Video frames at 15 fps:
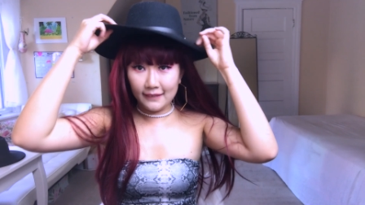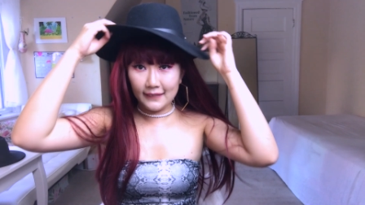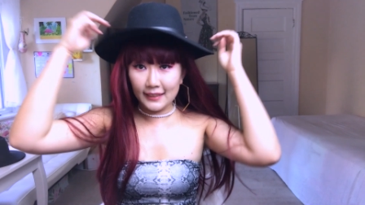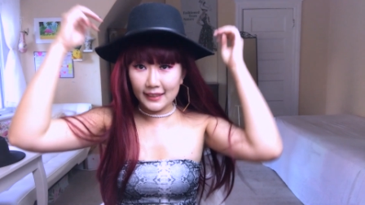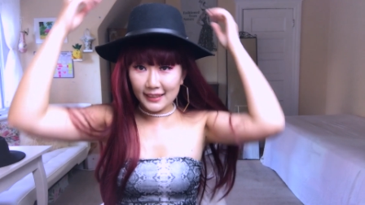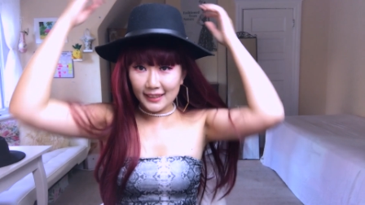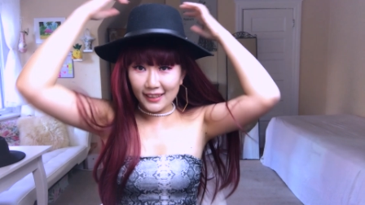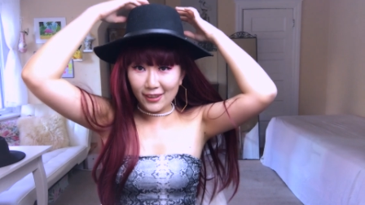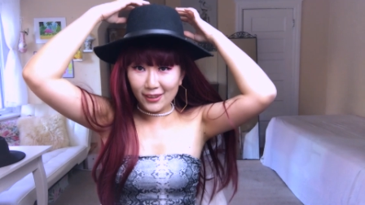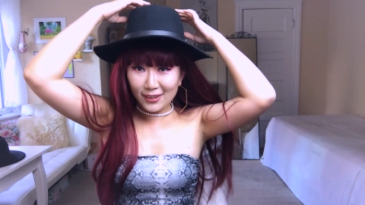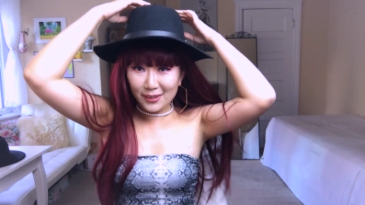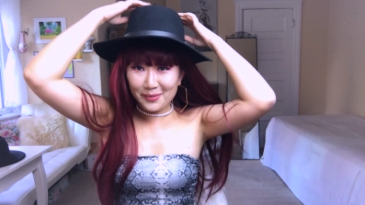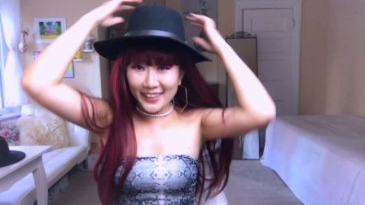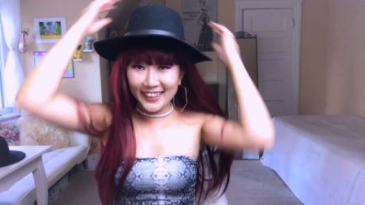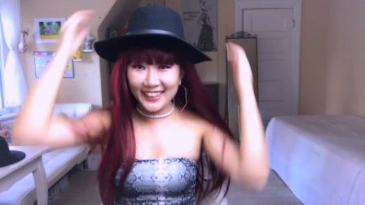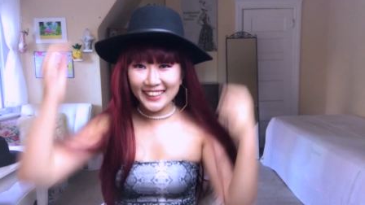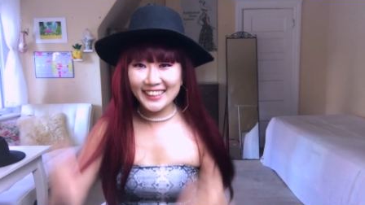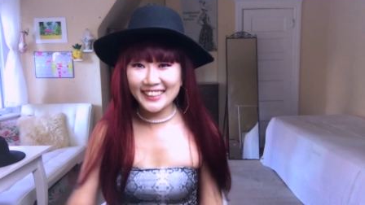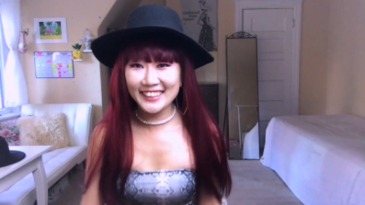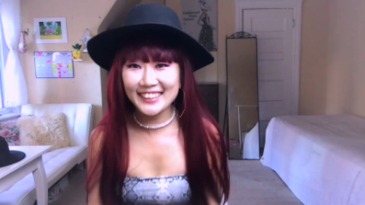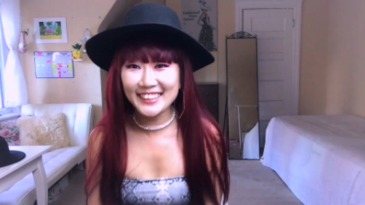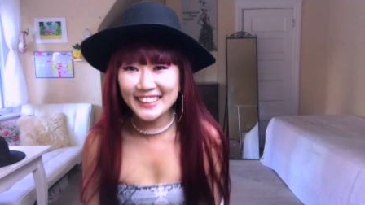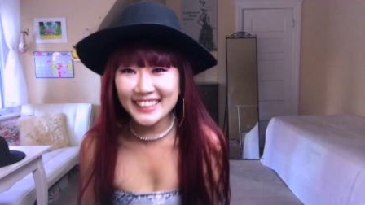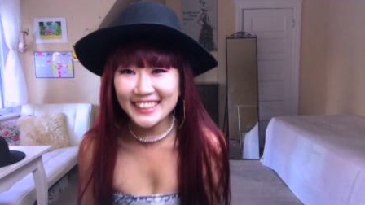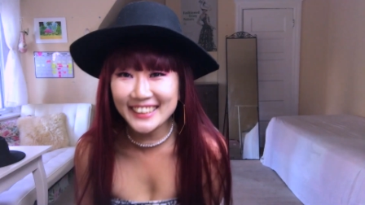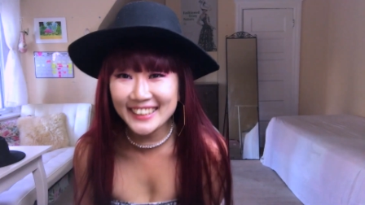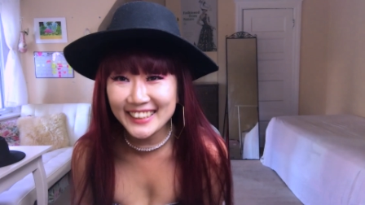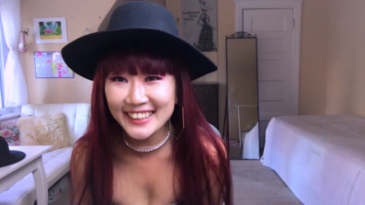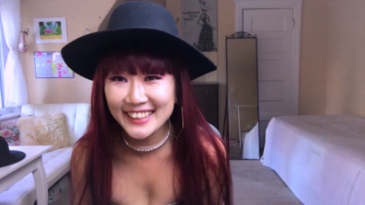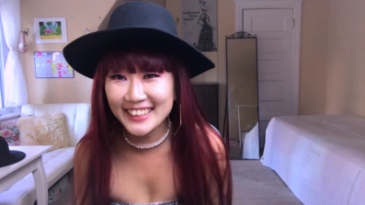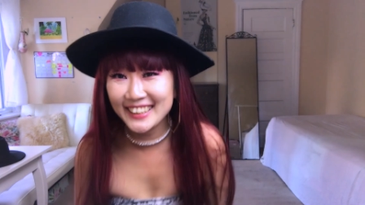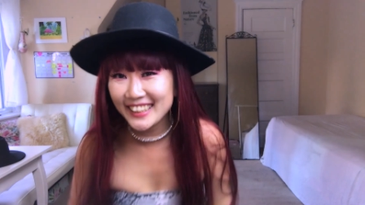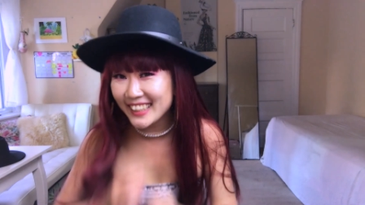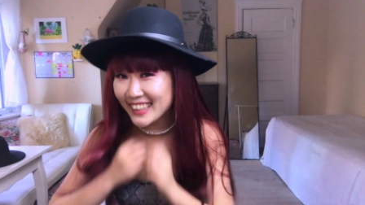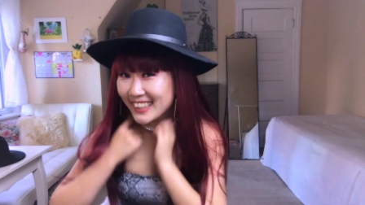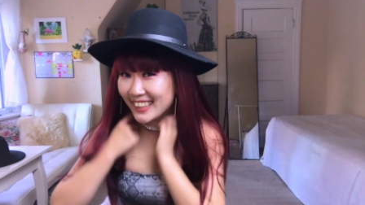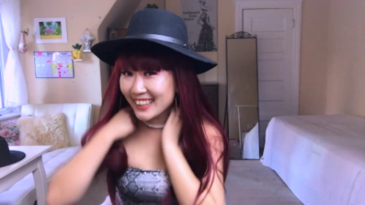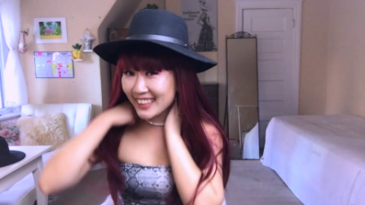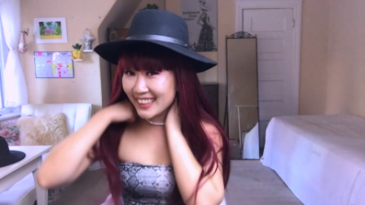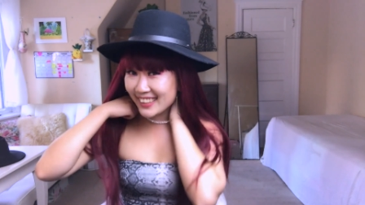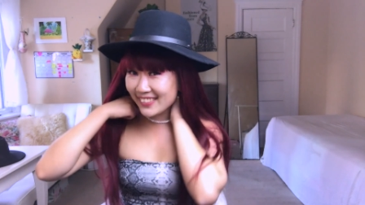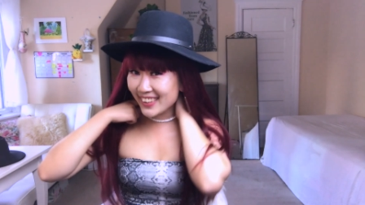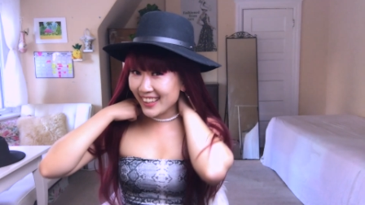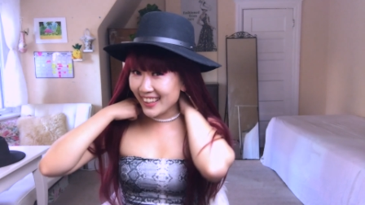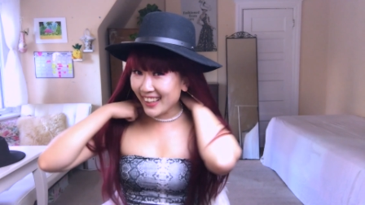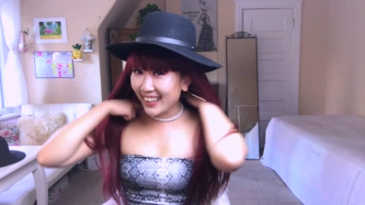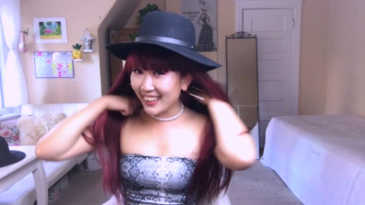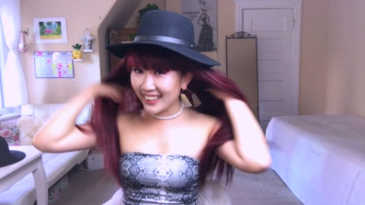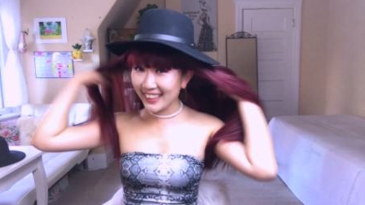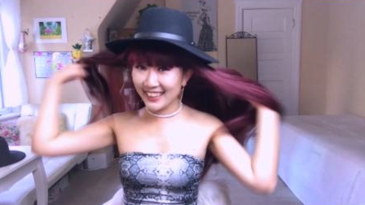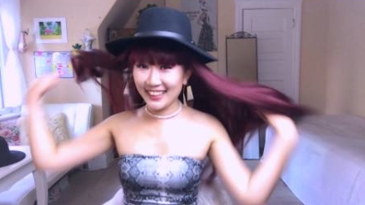This, oh my gosh, I love it.